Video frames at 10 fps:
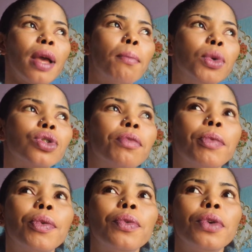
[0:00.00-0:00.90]
most of
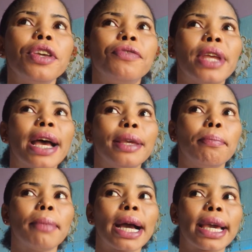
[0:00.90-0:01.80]
people, if they are
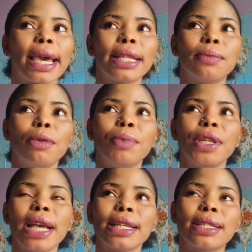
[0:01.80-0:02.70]
in market, maybe
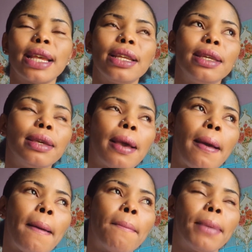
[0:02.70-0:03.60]
they are selling
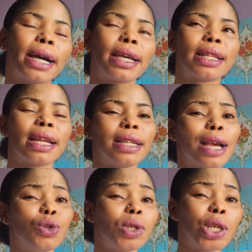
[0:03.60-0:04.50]
market and they
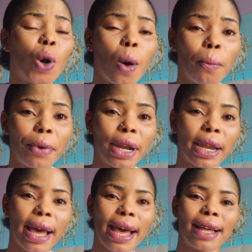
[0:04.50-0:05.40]
are using
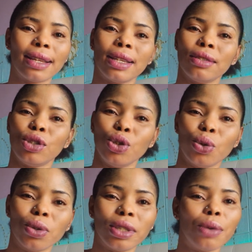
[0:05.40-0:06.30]
umbrella, you
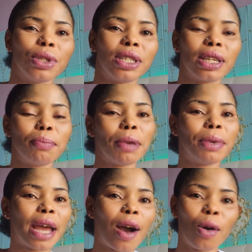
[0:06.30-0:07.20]
know, they will think maybe
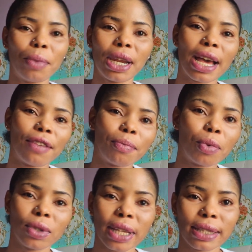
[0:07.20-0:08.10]
that umbrella have
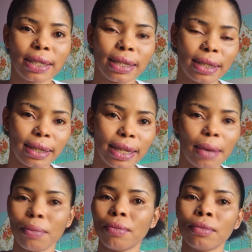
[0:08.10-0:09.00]
protect
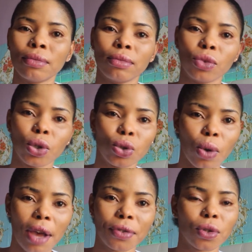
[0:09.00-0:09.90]
them not to
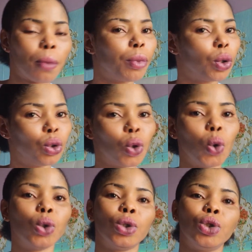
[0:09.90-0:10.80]
have sunburn.
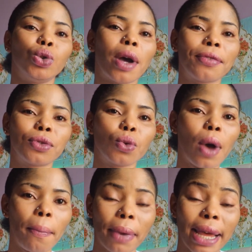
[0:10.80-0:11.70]
No, you have to
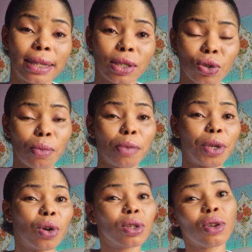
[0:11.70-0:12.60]
apply the sunburn
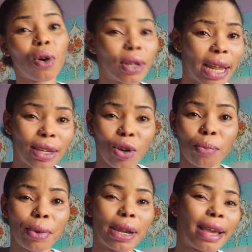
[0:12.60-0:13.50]
because under the
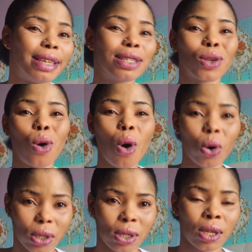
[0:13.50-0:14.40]
umbrella is
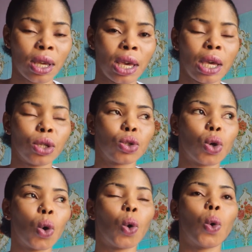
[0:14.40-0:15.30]
hot.
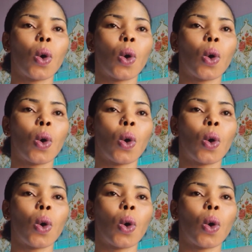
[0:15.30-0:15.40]
So